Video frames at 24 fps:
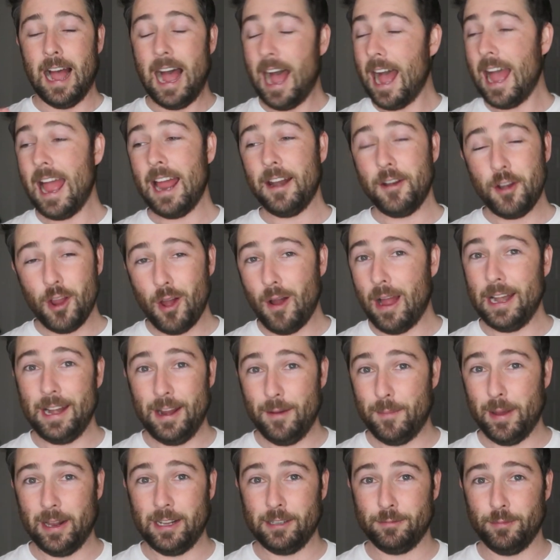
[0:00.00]
I had no
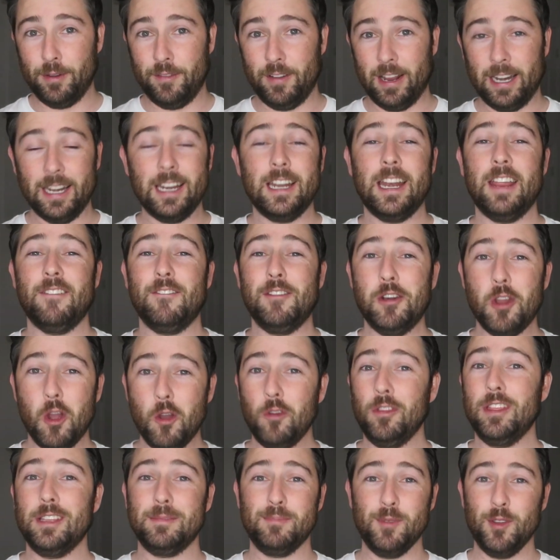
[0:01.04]
idea about this movie. I didn't even
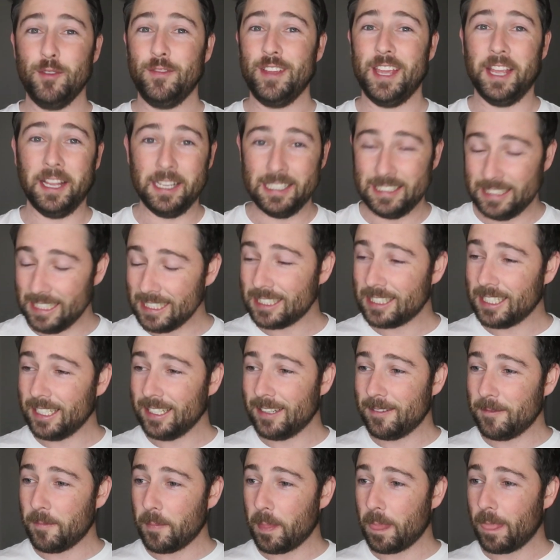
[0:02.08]
know this movie
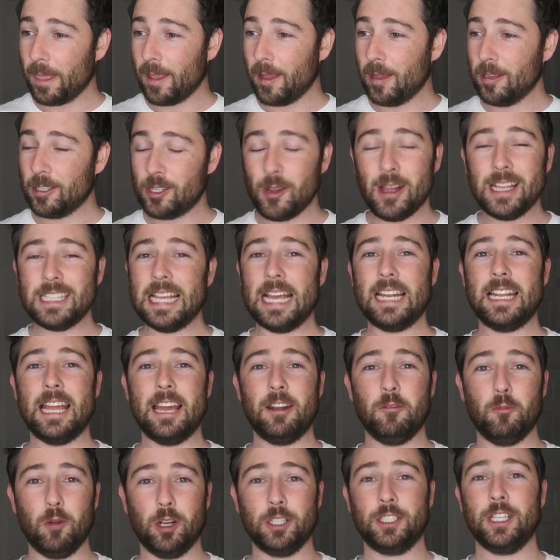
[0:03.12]
existed. So I sat
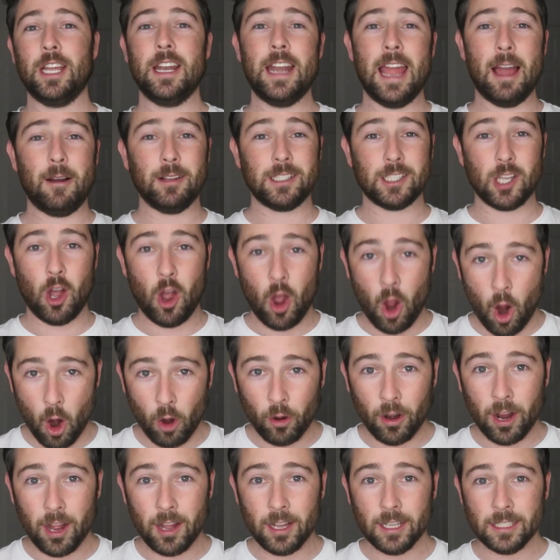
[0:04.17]
down and watched it. Now it's a
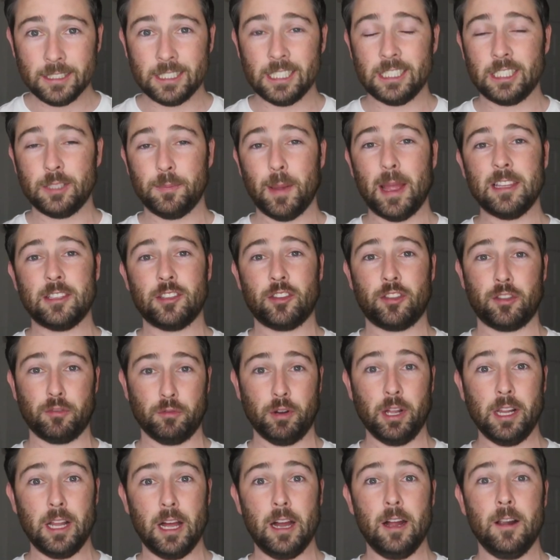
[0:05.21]
horror suspense
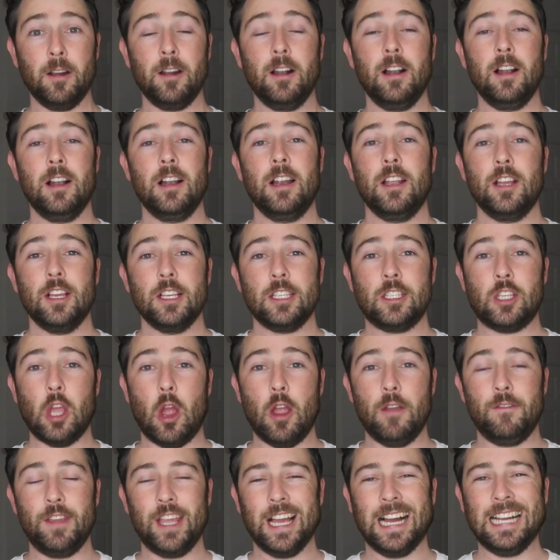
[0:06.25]
thriller.
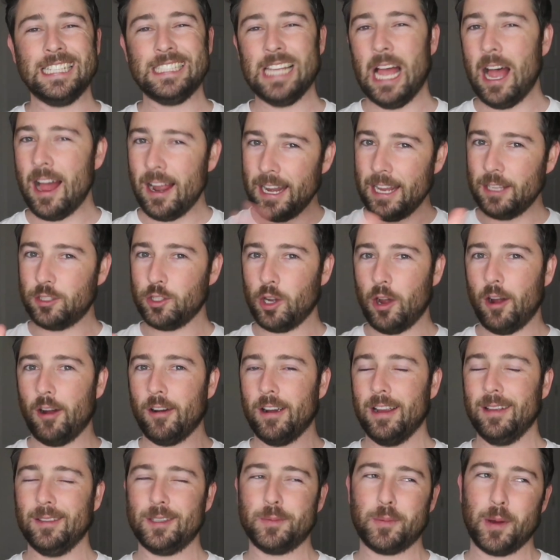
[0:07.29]
So if you guys aren't into
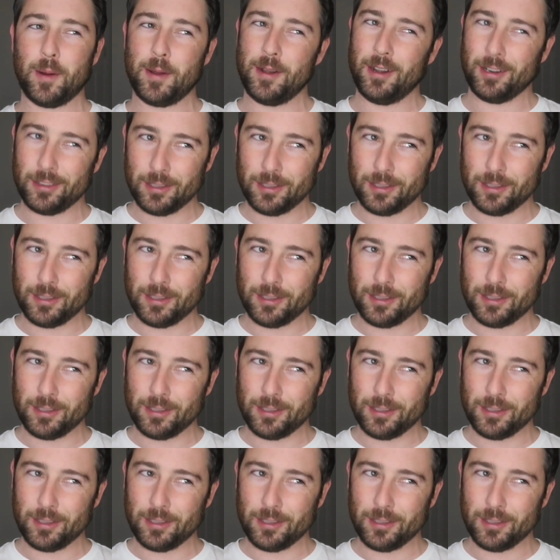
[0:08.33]
horror, it's probably